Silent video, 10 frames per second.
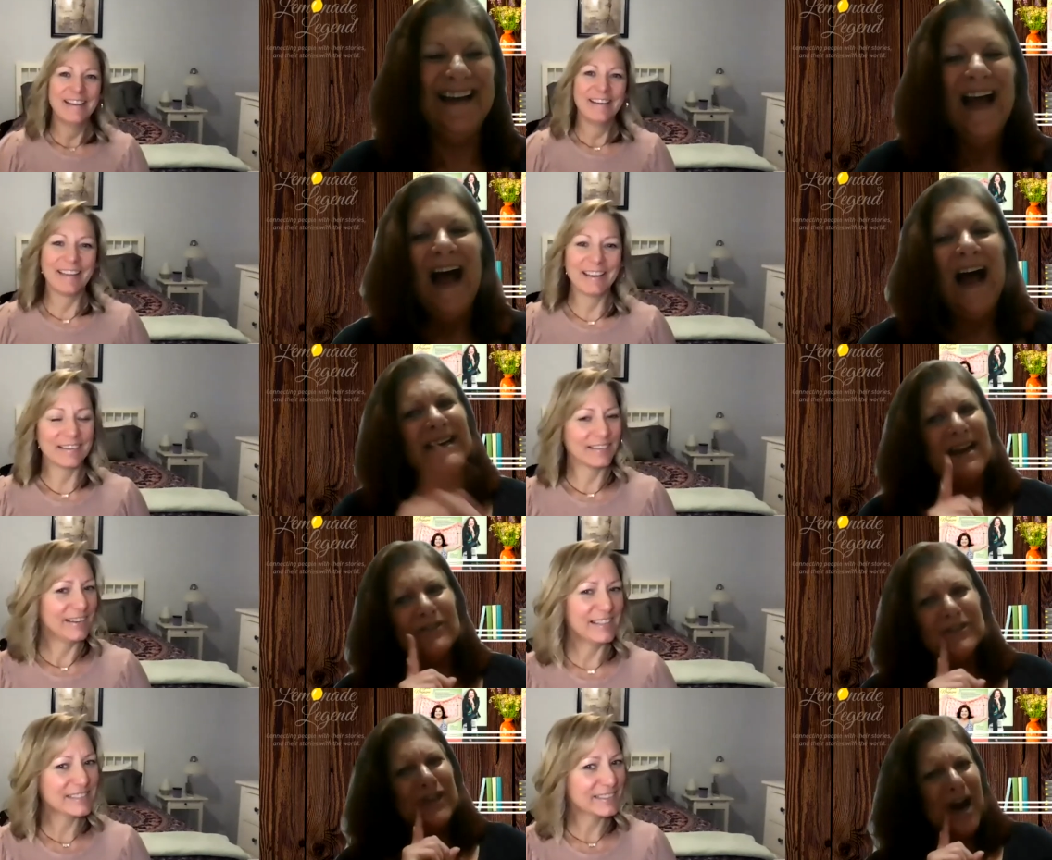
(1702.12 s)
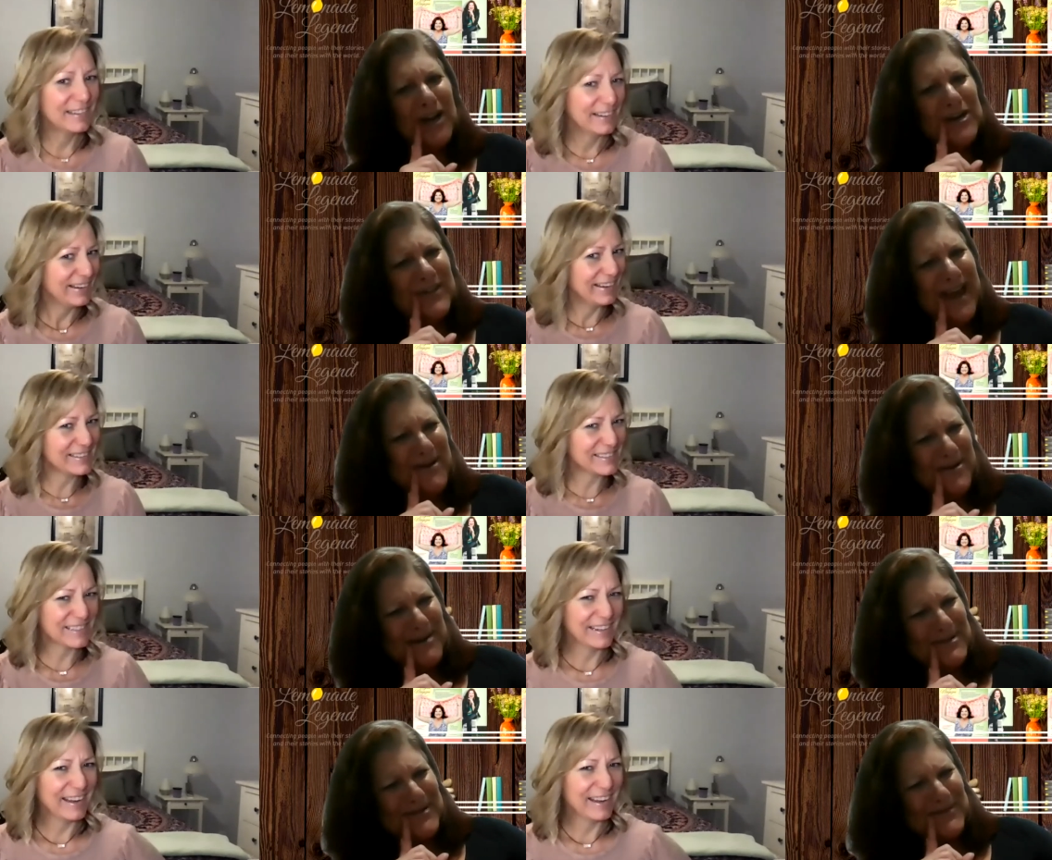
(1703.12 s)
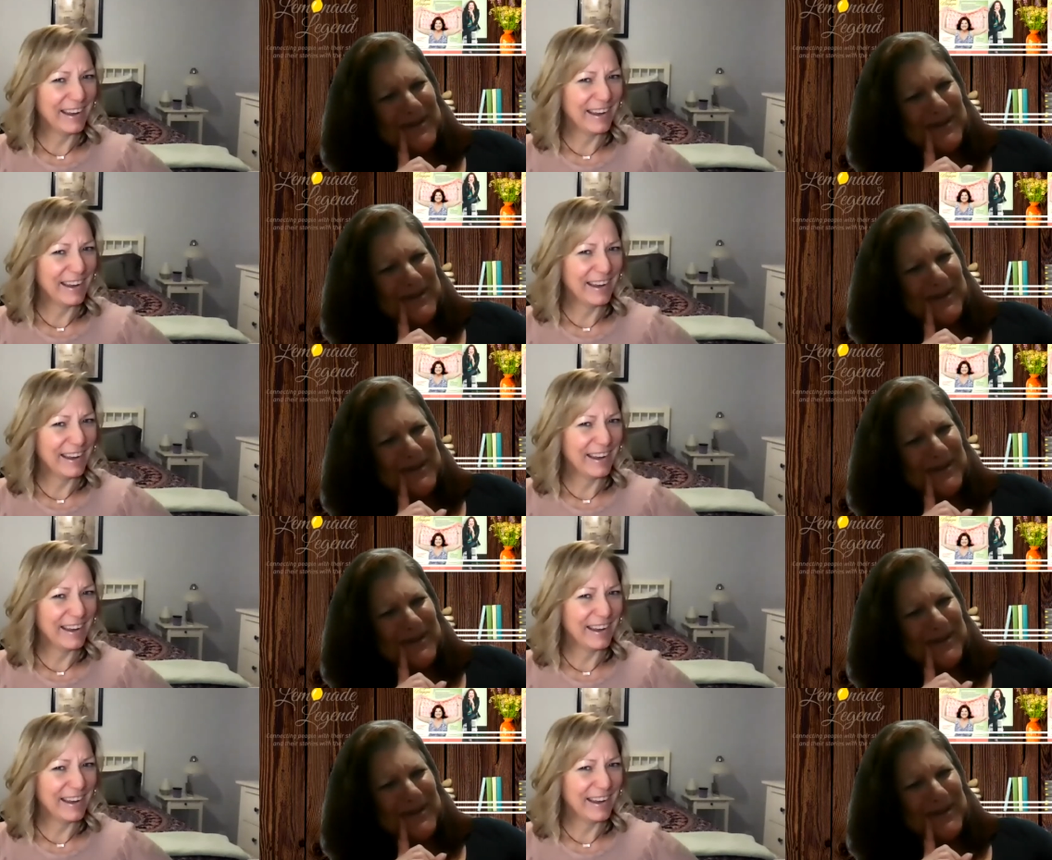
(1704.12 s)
Speaker 1: like I never saw you that way before.